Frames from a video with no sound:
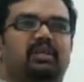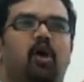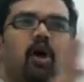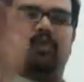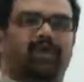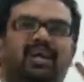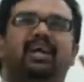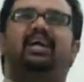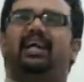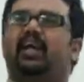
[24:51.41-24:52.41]
or while
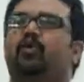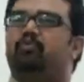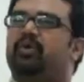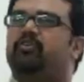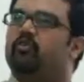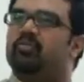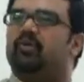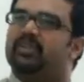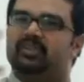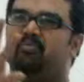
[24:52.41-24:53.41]
hearing a good piece of
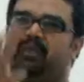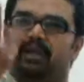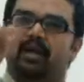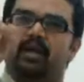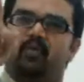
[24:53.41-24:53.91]
music. Something.